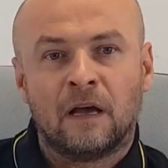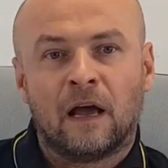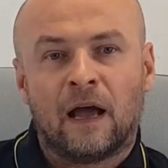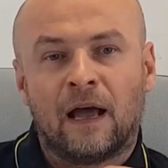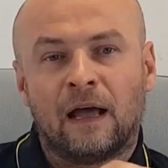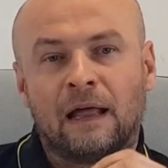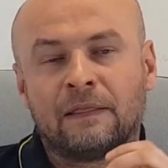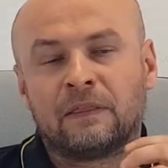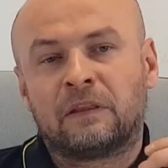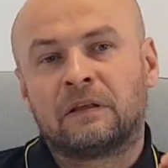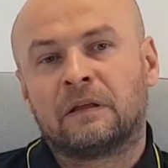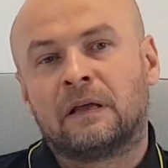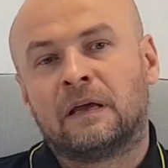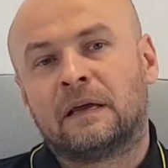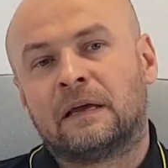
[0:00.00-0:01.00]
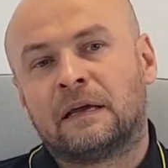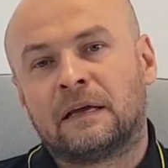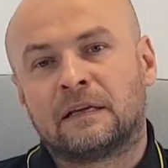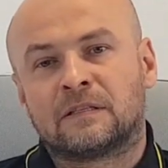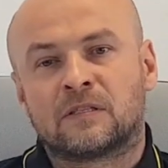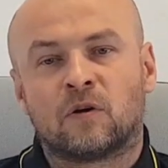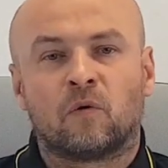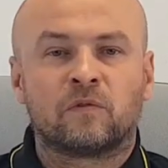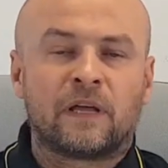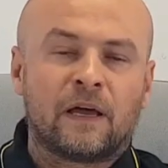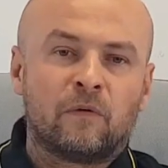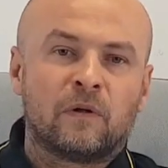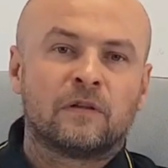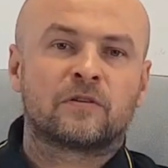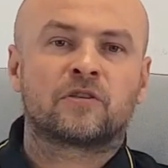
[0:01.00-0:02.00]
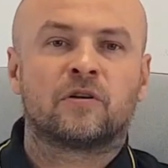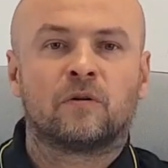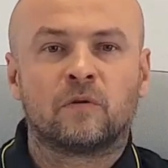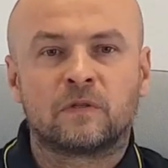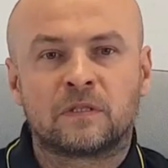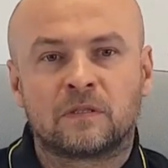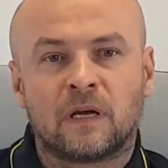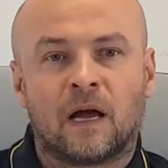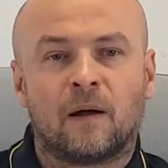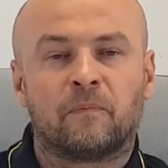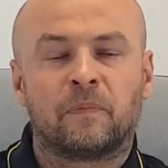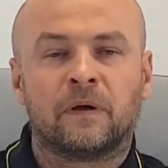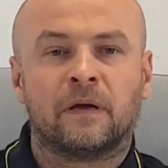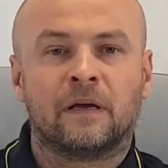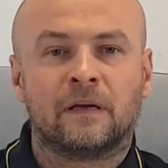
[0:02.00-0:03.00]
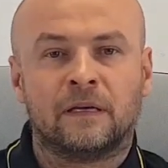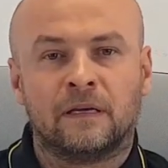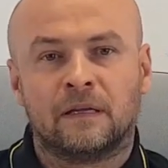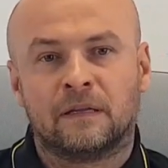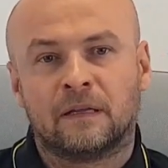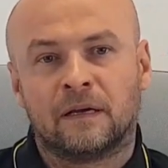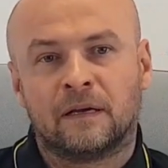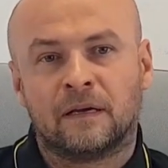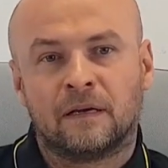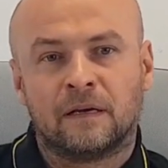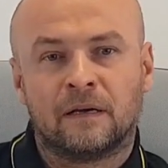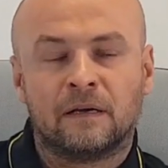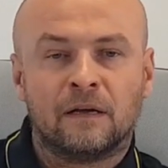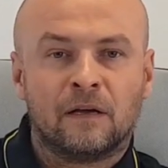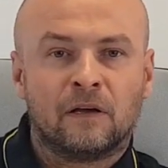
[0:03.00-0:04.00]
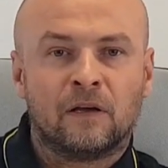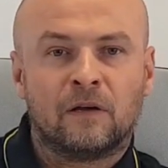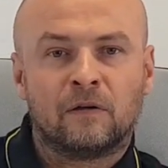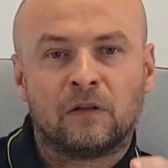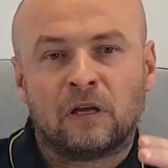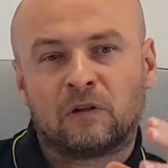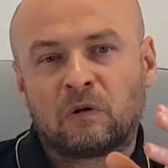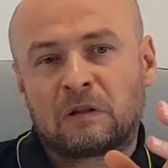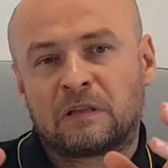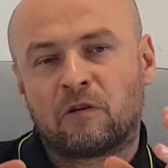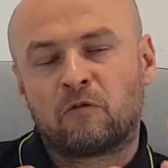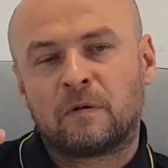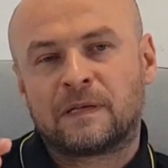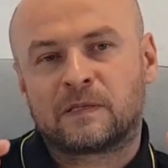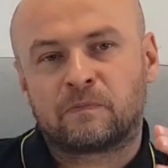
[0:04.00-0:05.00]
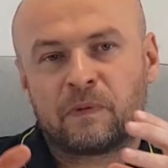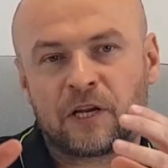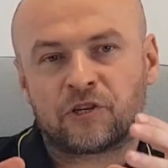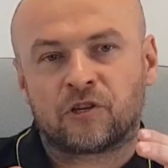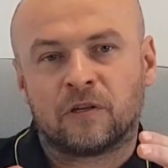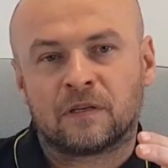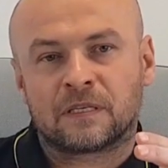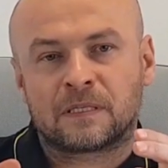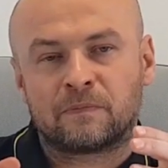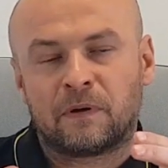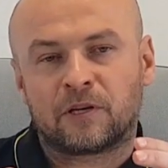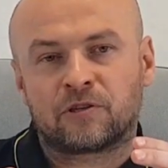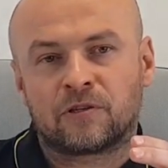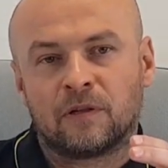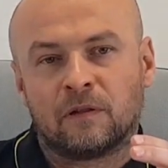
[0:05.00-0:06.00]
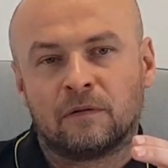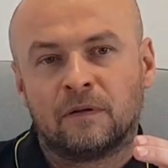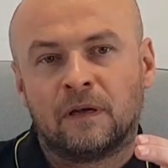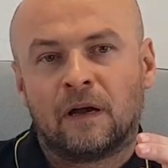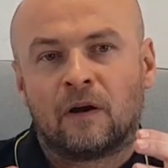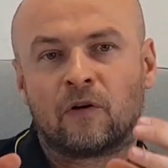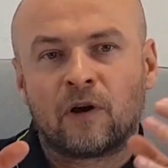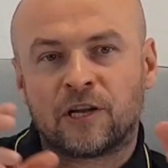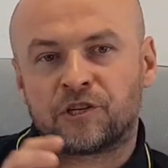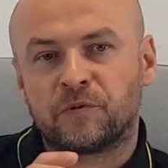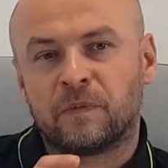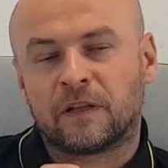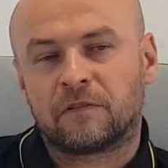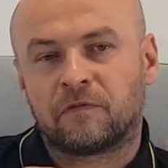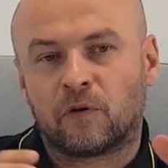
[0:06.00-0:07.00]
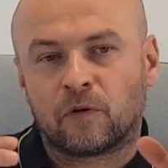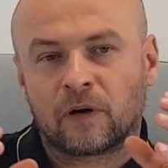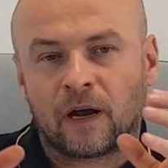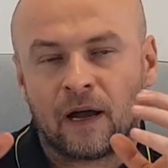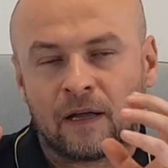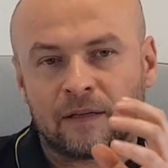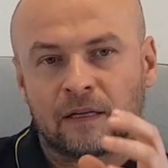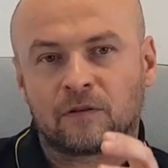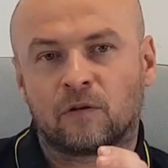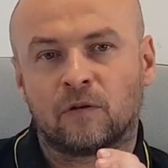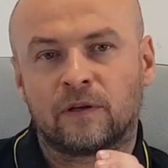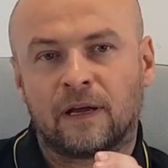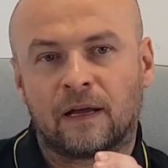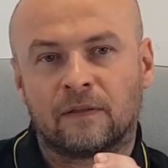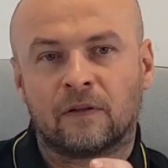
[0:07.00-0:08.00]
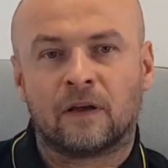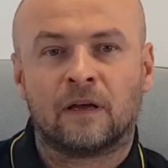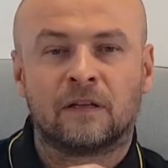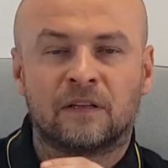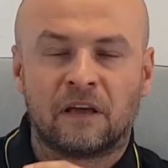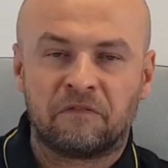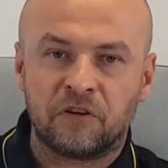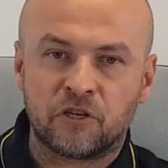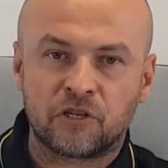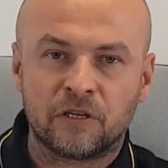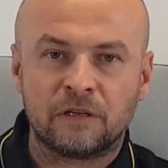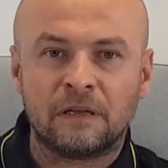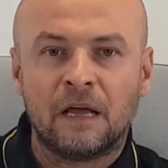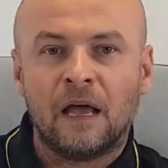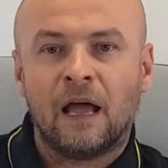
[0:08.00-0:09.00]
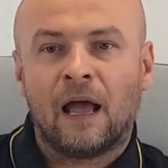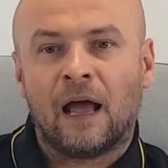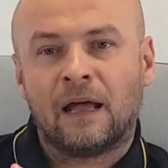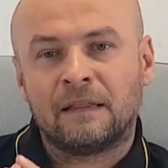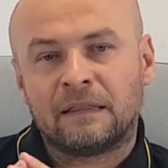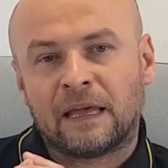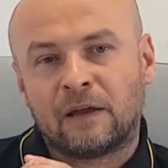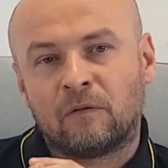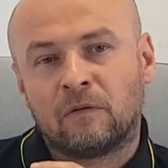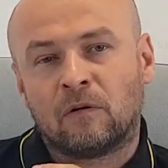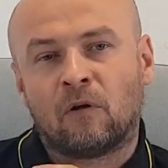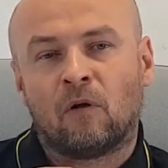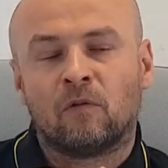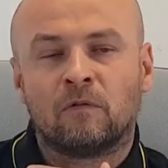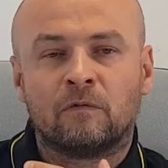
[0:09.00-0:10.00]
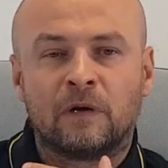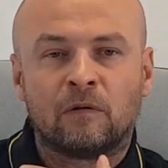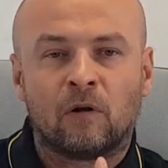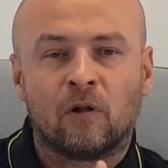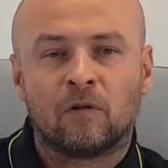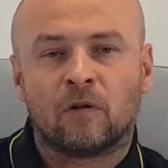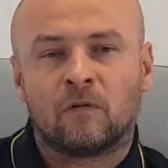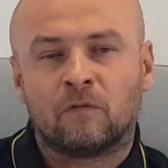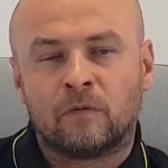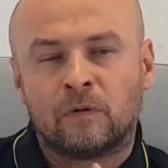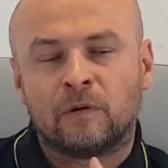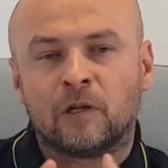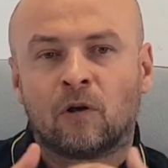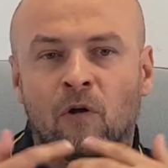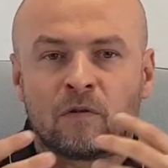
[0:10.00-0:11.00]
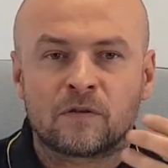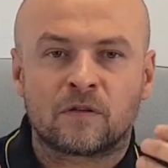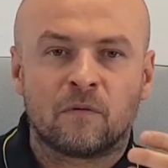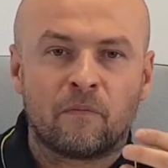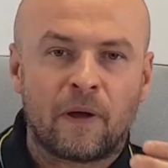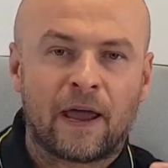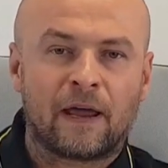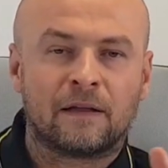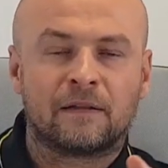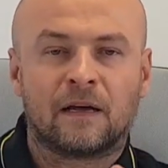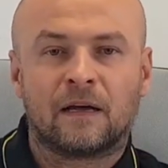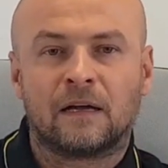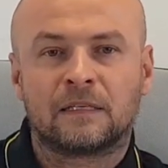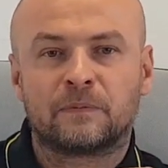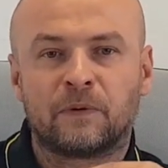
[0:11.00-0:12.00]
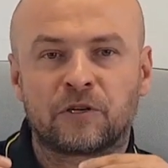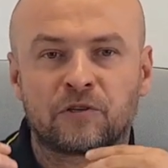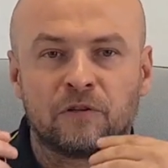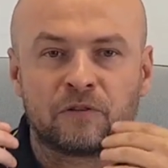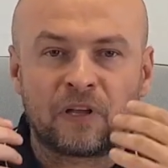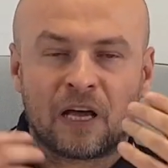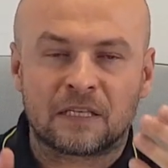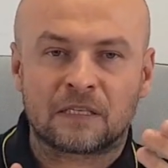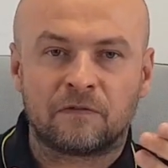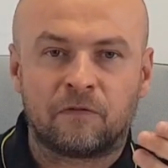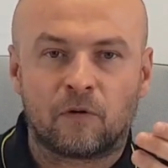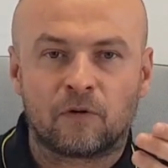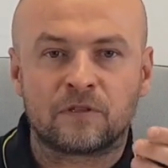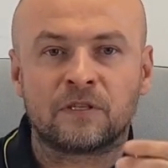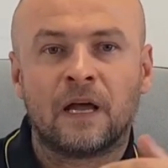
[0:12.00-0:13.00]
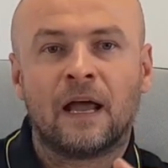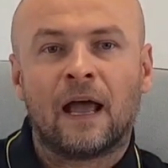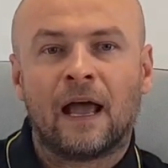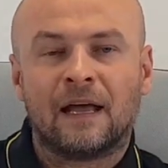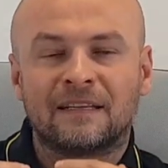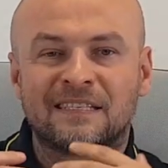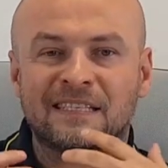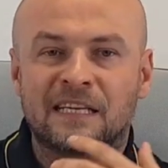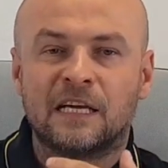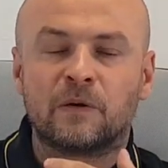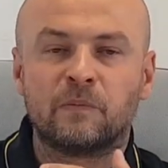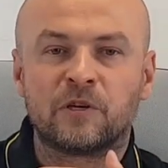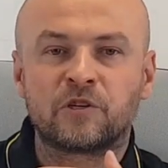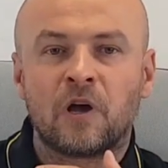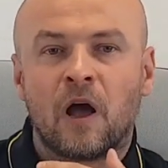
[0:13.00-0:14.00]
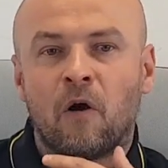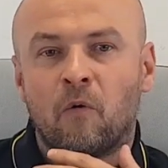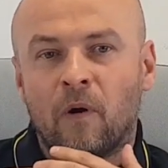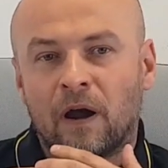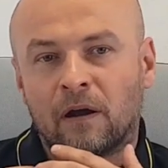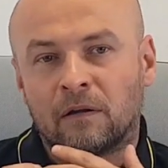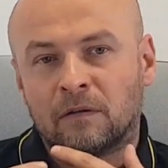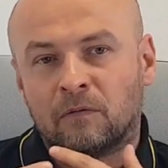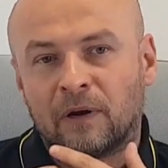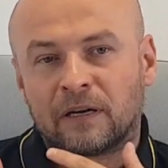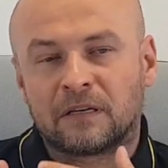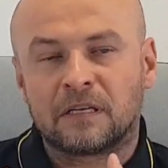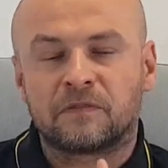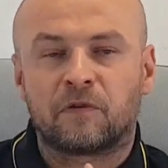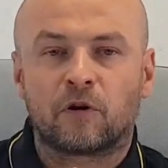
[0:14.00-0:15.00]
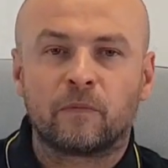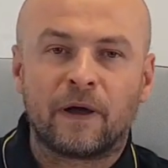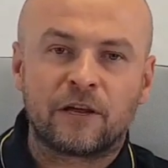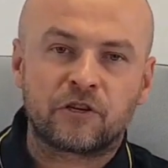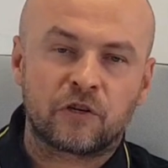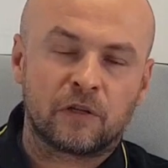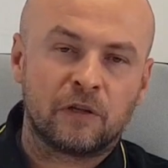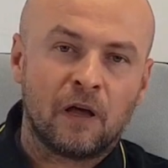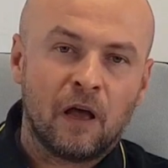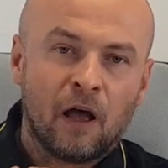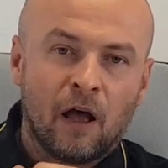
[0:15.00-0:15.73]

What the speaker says: and so they will show up in there will be special regiment for Anatolian division, and we will also make the special task force and skirmish where this formation